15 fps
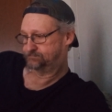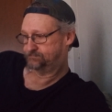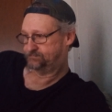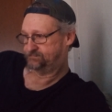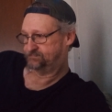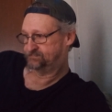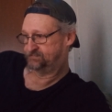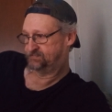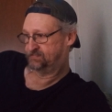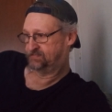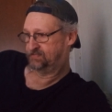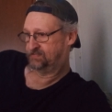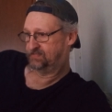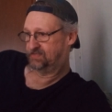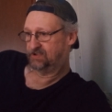I don't feel
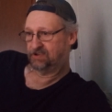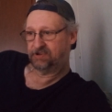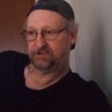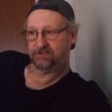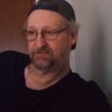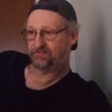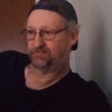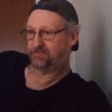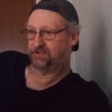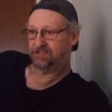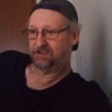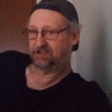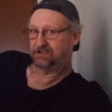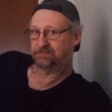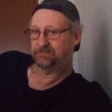like I'm doing very
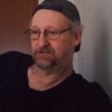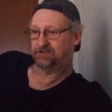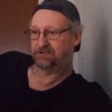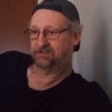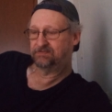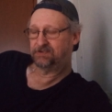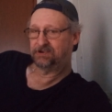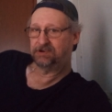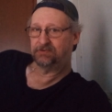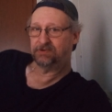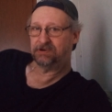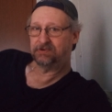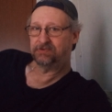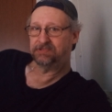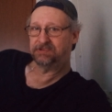well with this
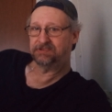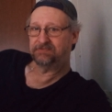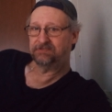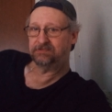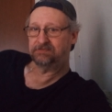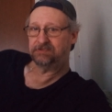episode.